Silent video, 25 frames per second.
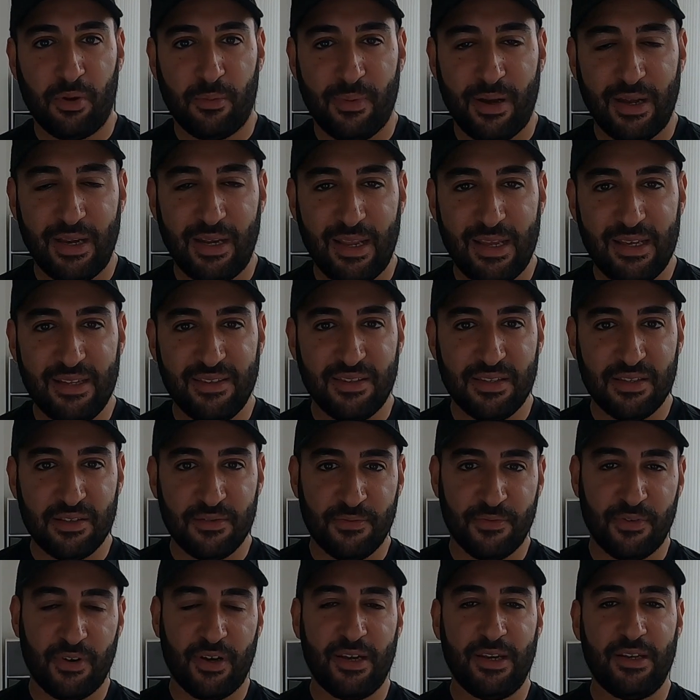of my latest
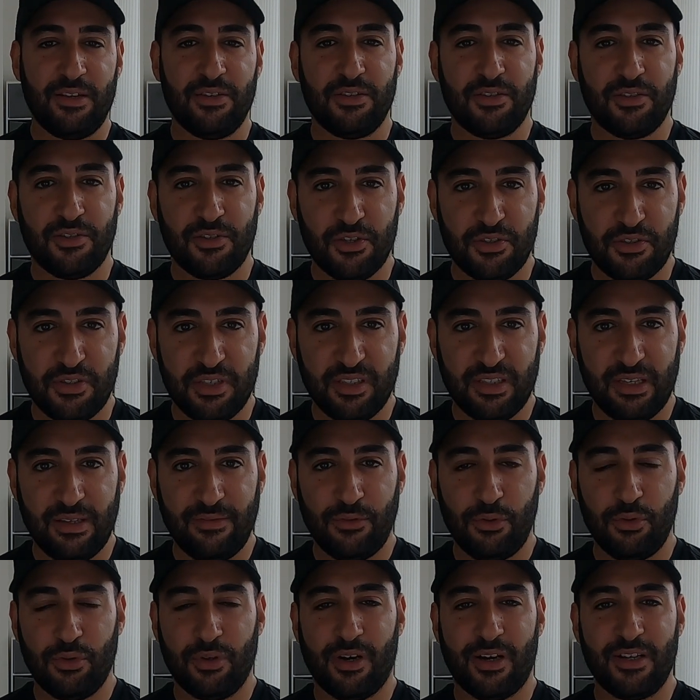finds just to
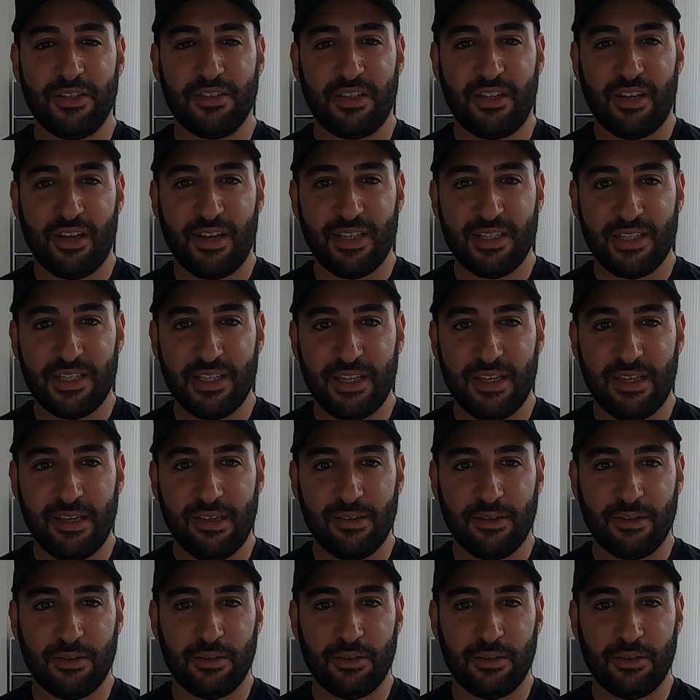give you guys an idea